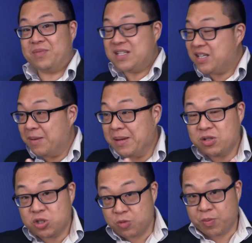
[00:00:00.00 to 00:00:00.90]
It's gonna make
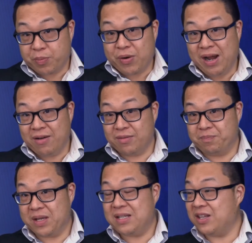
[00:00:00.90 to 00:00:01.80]
you super proud.
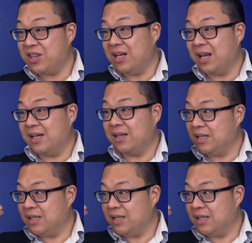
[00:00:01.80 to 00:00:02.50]
And you think like,